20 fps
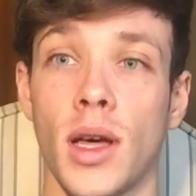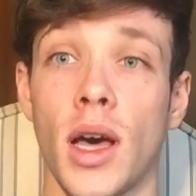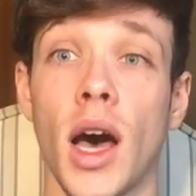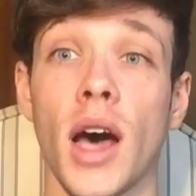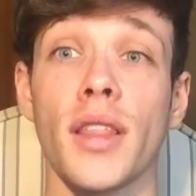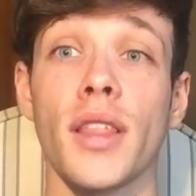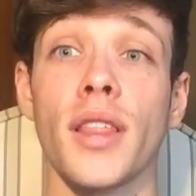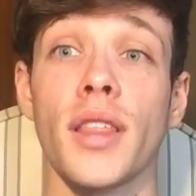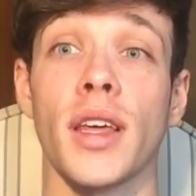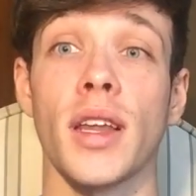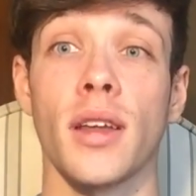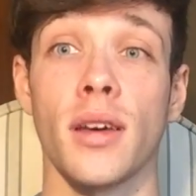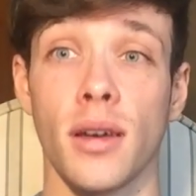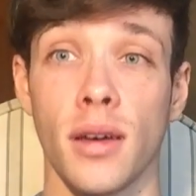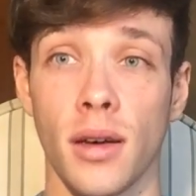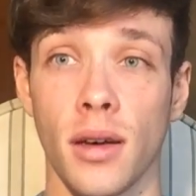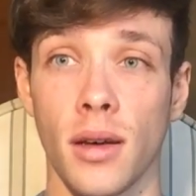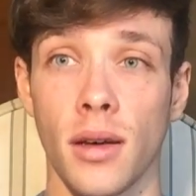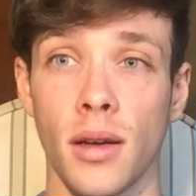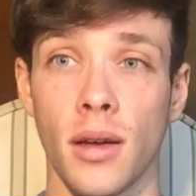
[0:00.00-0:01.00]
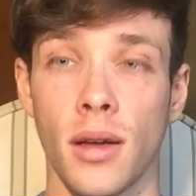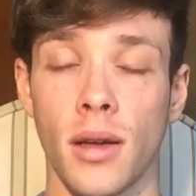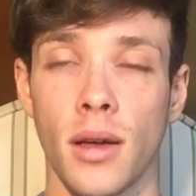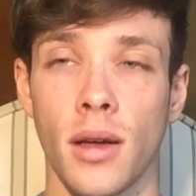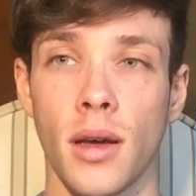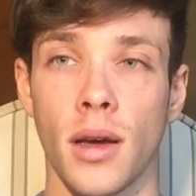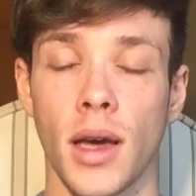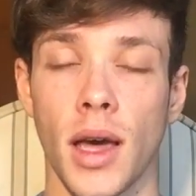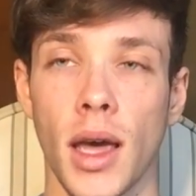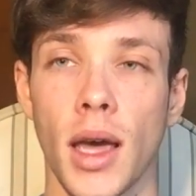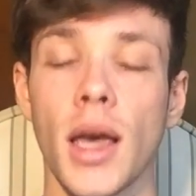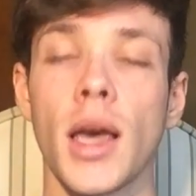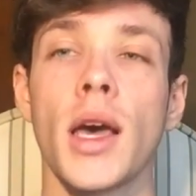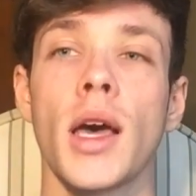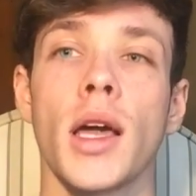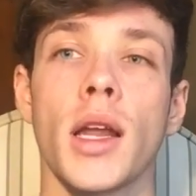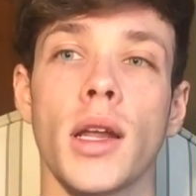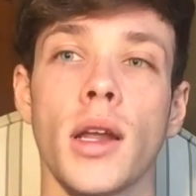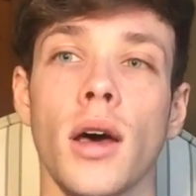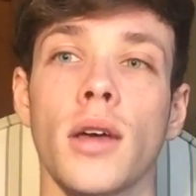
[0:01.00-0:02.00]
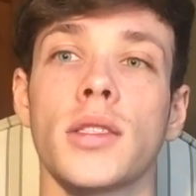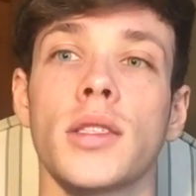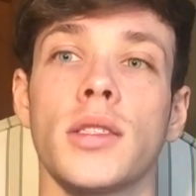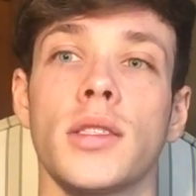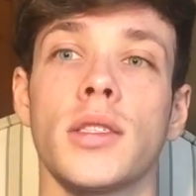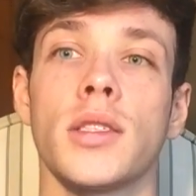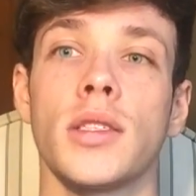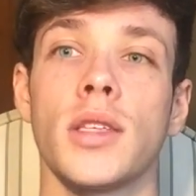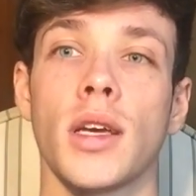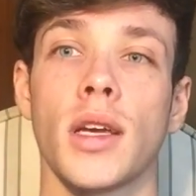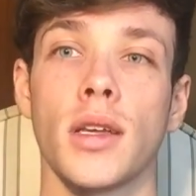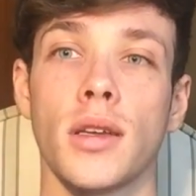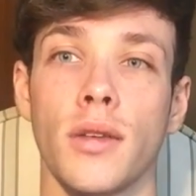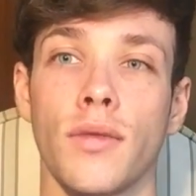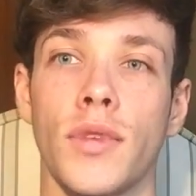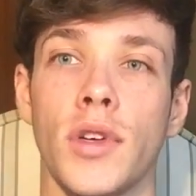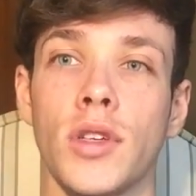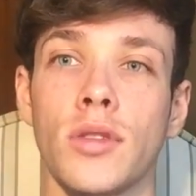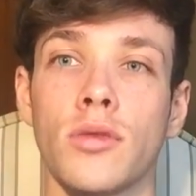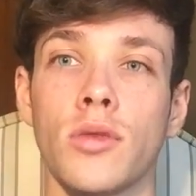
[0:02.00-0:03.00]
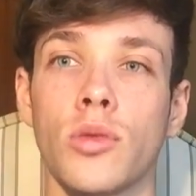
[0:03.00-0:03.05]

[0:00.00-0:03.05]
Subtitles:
other than her. Okay? Narcissistic individuals